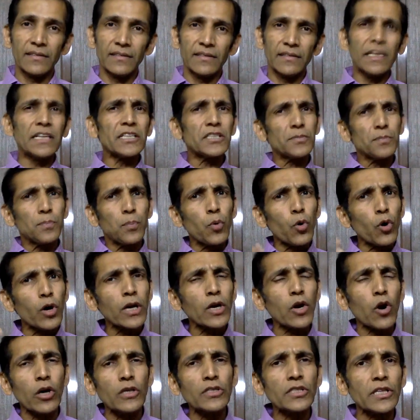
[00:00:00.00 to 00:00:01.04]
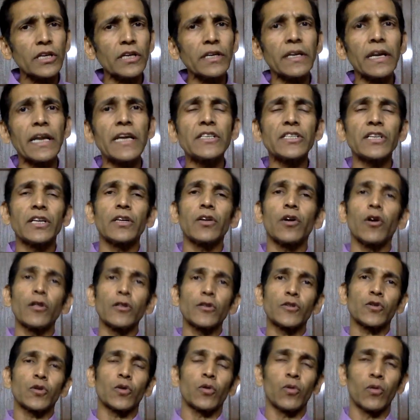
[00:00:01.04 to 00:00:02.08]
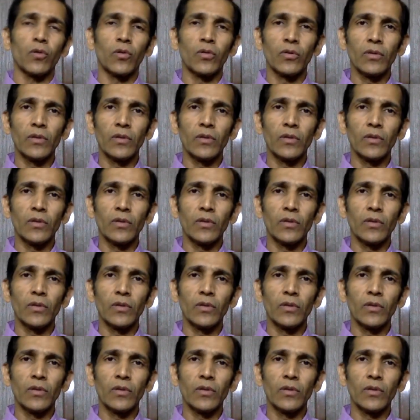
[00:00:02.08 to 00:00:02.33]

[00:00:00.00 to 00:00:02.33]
There is poor concentration also,